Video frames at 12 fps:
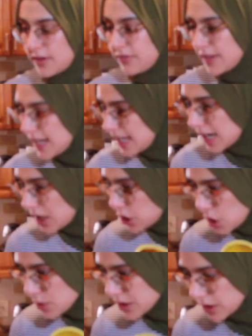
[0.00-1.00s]
Vegeta,
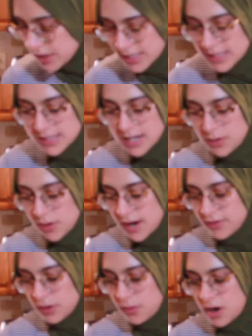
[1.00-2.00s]
no salt seasoning,
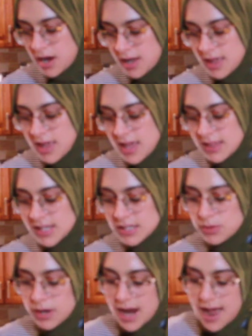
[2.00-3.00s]
whatever you want. This is
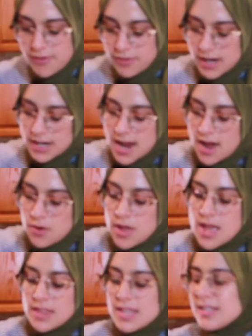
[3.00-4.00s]
what I have right now.
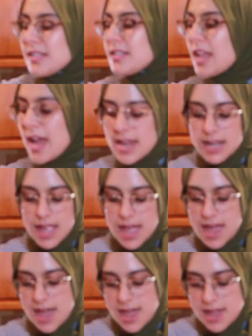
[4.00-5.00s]
This is like
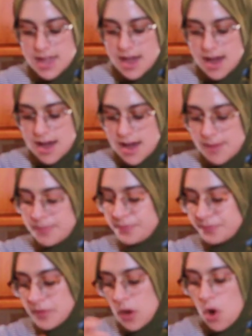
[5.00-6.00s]
a
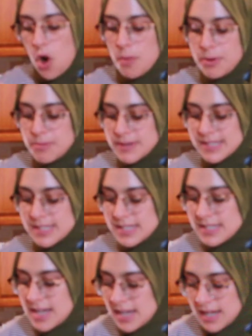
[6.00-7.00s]
all-purpose
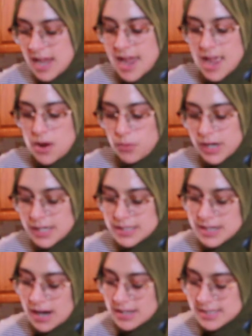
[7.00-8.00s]
seasoning, and what it
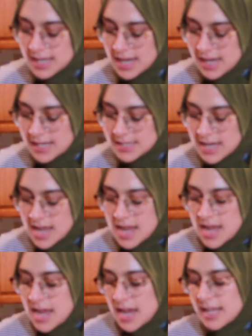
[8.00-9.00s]
does is,
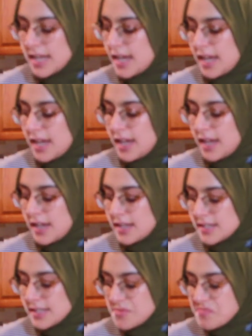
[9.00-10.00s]
it
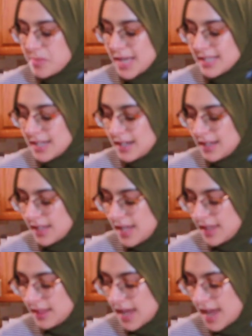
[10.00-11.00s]
is
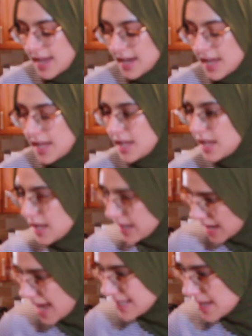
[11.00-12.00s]
basically like,
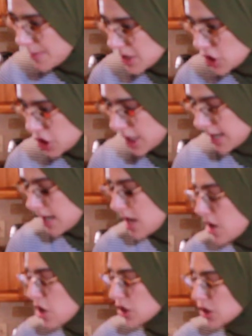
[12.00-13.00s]
it has MSG.
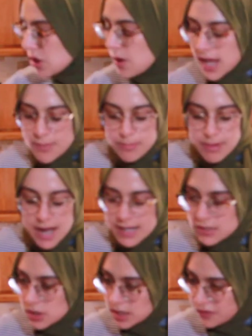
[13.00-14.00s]
So it
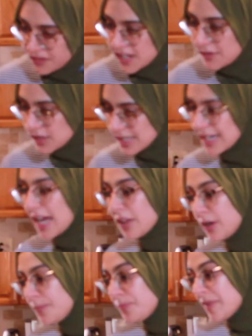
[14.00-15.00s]
binds all the flavors
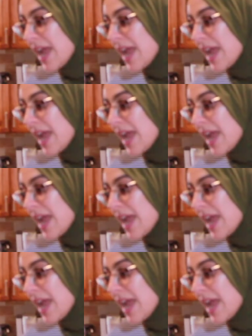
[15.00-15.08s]
together.